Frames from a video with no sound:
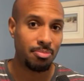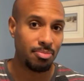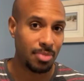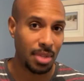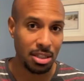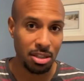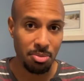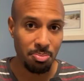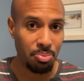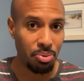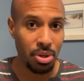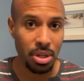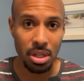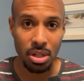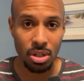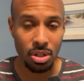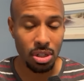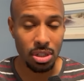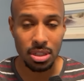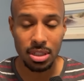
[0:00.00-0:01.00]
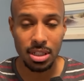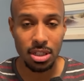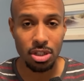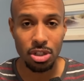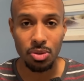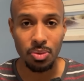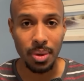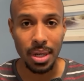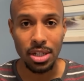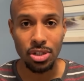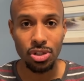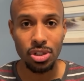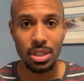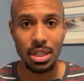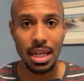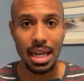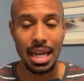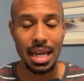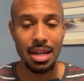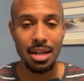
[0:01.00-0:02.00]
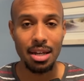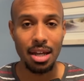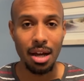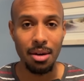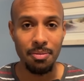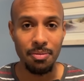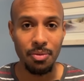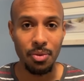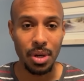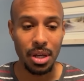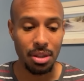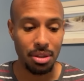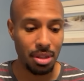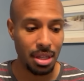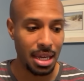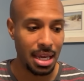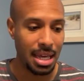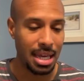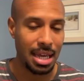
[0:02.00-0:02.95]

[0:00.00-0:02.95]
That's a pretty good situation to end up with